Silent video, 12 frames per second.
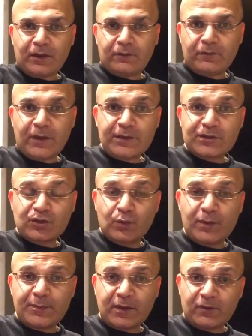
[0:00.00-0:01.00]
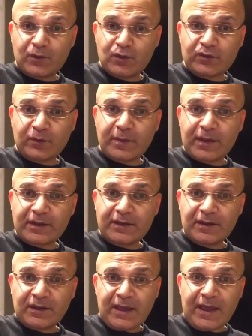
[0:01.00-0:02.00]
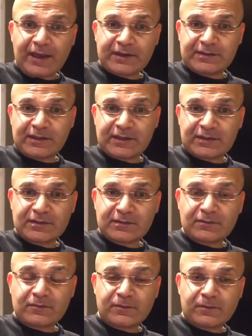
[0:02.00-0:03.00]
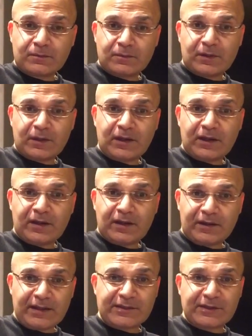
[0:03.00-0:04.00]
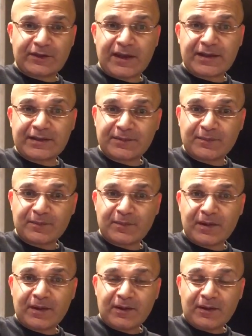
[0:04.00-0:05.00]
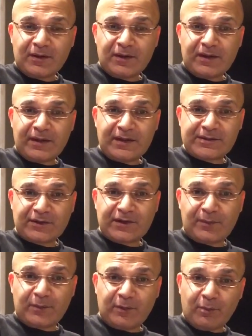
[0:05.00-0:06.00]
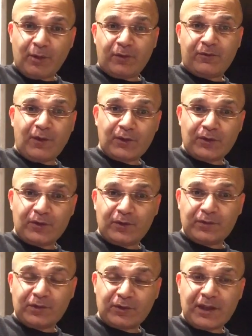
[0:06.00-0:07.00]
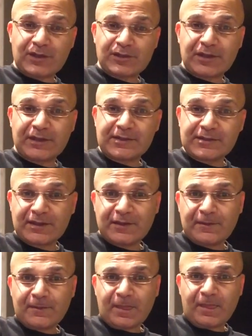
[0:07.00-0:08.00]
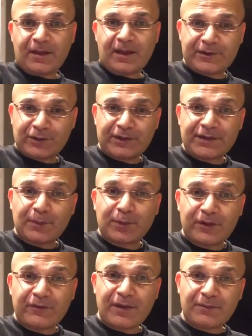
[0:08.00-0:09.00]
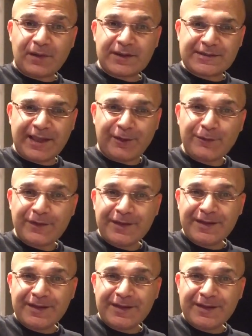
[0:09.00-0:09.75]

Very sweeping views from it. Excellent Instagrammable photo locations. I took a number of them myself.